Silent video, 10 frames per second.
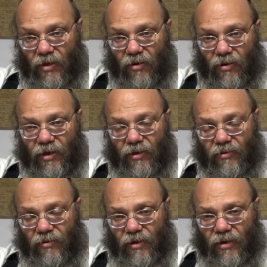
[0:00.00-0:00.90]
Okay?
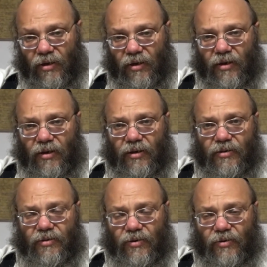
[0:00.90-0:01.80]

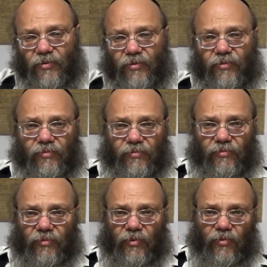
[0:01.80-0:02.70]
So,
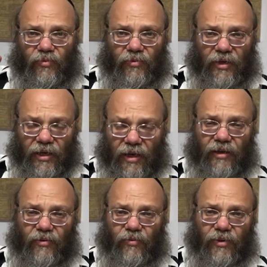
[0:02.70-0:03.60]

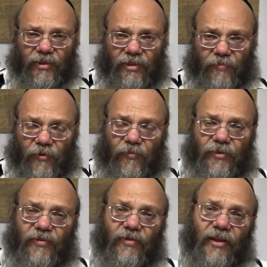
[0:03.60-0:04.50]
again, what is the
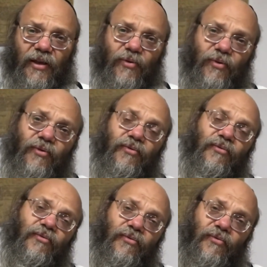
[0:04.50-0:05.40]
purpose of the tikkun?
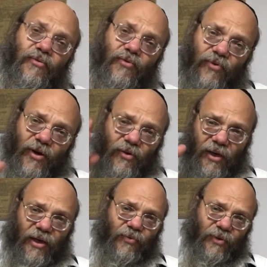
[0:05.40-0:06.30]
To
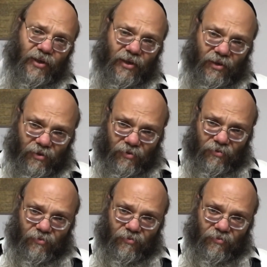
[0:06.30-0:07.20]
reconnect with the king.
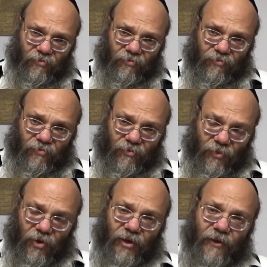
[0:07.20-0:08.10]

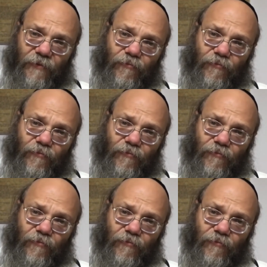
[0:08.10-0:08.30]
Okay?